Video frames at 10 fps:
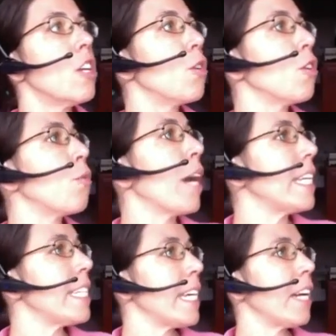You could
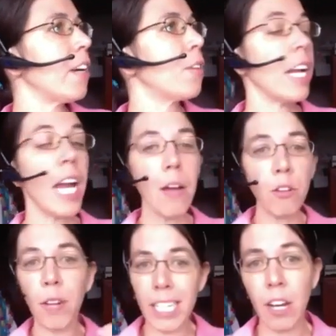write it down, and I
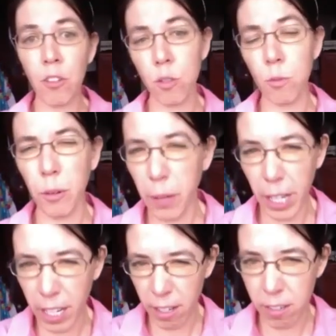would write down somewhere
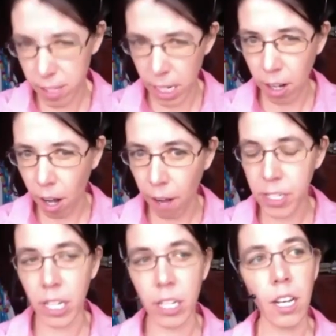where you're going to see it
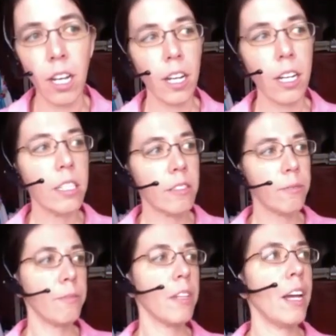often.
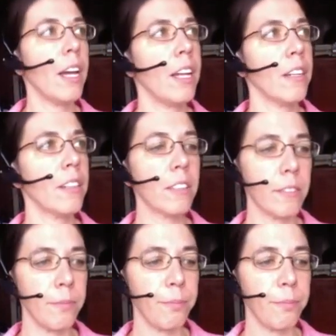And